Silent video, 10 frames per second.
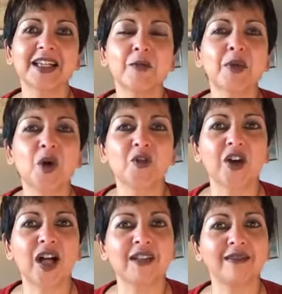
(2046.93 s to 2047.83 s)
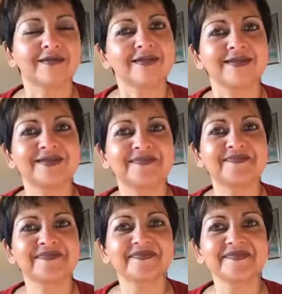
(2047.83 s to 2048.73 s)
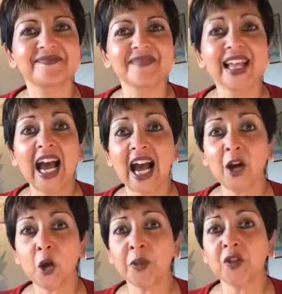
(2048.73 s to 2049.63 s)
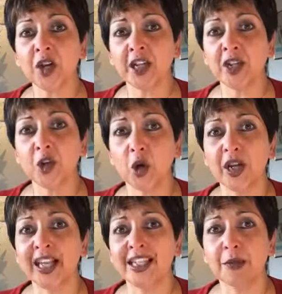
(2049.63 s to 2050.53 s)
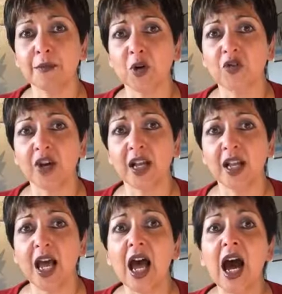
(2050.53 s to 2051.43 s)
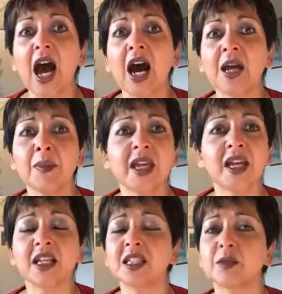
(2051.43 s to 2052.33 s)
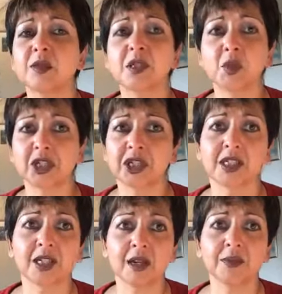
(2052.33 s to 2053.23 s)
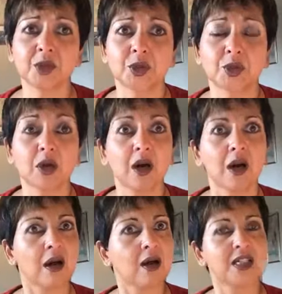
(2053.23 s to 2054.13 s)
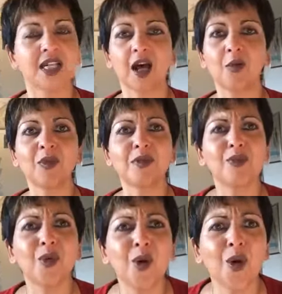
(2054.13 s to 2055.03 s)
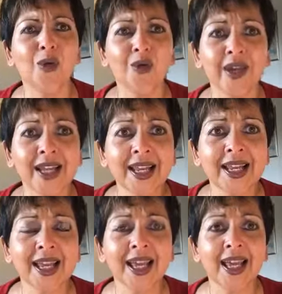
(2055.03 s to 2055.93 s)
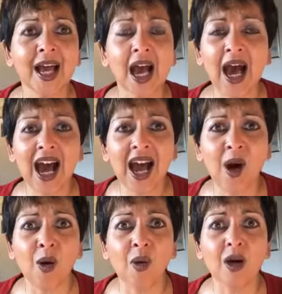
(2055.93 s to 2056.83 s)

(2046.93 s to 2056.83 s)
profile. I hope you got it in your LinkedIn profile. I make customers' wishes come true. Tell me more. Really? How?